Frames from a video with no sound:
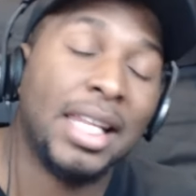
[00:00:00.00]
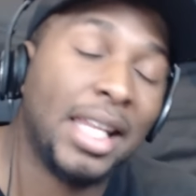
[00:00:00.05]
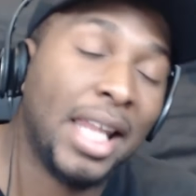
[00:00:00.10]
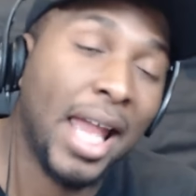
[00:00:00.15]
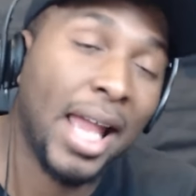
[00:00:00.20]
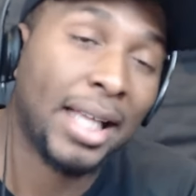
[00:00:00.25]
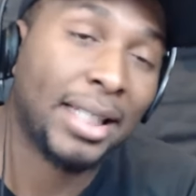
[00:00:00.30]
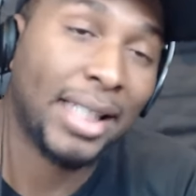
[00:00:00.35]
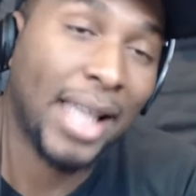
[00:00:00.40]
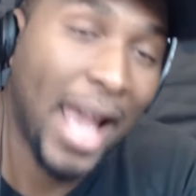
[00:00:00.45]

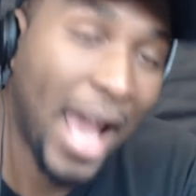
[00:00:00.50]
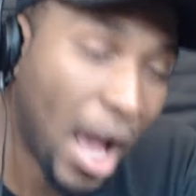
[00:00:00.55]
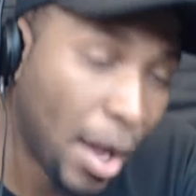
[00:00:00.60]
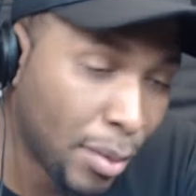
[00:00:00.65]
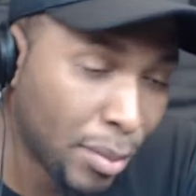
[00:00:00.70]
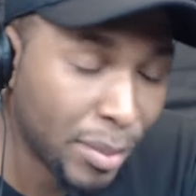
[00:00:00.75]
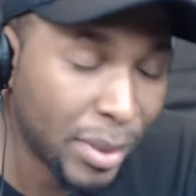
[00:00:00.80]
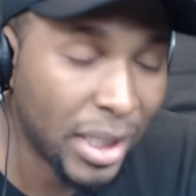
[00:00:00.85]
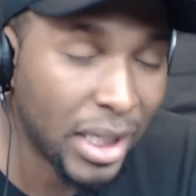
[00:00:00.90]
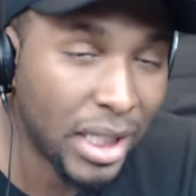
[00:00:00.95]
Next
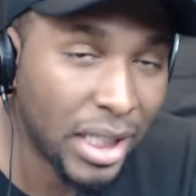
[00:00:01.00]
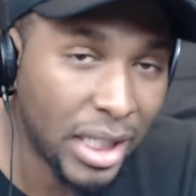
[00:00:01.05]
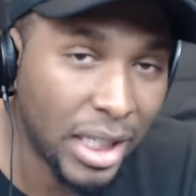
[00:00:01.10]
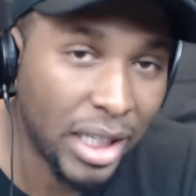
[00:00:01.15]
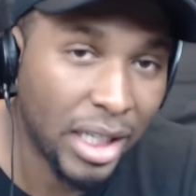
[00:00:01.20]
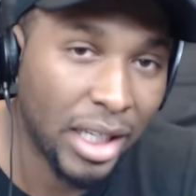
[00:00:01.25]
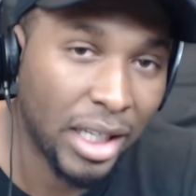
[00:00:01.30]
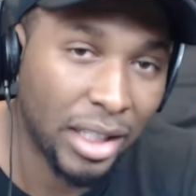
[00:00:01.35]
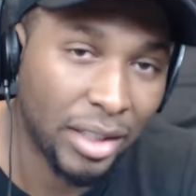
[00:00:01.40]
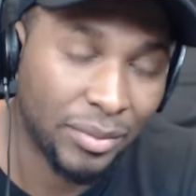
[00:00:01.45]
album he
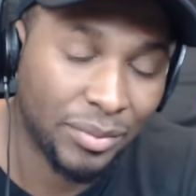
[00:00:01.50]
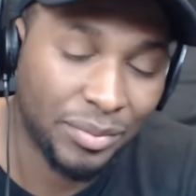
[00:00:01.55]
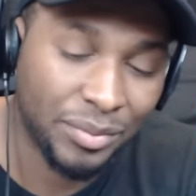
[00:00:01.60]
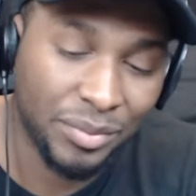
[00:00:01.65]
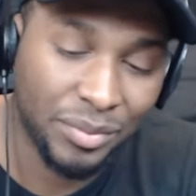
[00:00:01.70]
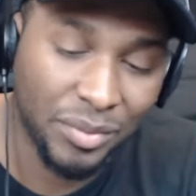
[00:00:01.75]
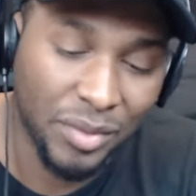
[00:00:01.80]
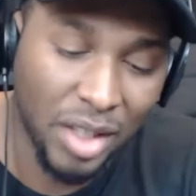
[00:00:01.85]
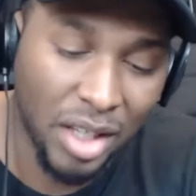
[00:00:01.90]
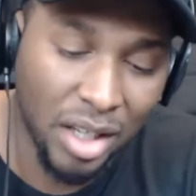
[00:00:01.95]
did,
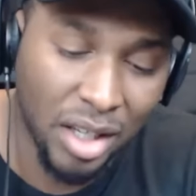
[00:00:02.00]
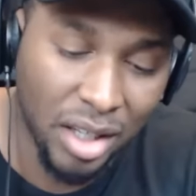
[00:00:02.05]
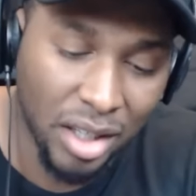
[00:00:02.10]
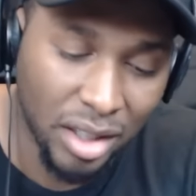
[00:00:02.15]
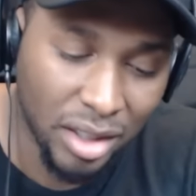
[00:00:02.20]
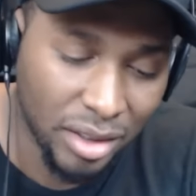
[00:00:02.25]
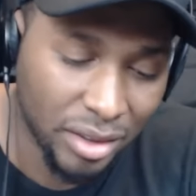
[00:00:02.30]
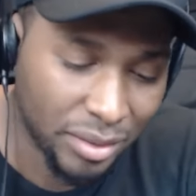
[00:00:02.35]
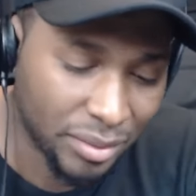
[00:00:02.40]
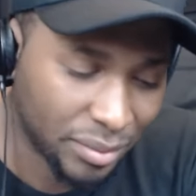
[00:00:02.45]

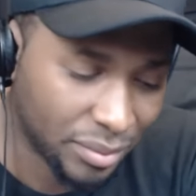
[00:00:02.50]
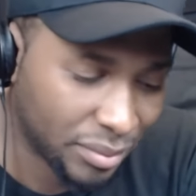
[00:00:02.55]
uh,